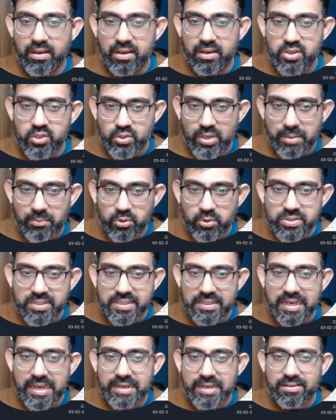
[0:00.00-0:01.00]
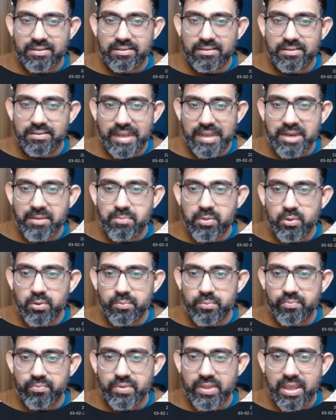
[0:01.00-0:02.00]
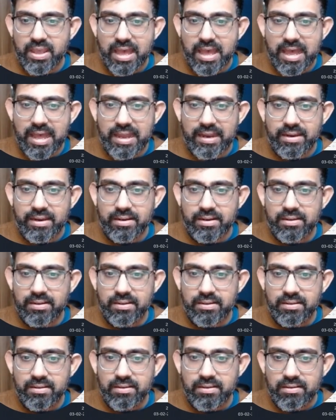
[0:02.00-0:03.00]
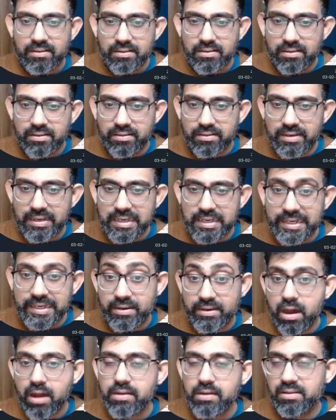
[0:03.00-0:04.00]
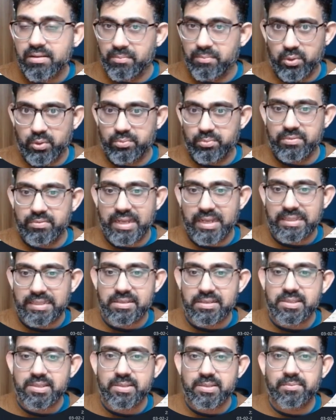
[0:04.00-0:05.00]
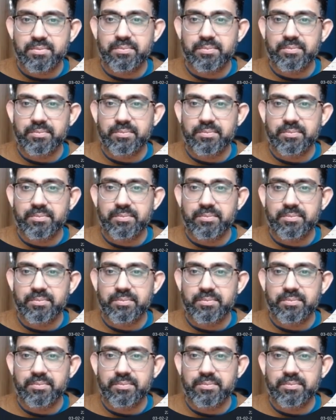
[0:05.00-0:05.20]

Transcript: So I'm going to select a light blue and a really dark blue like this.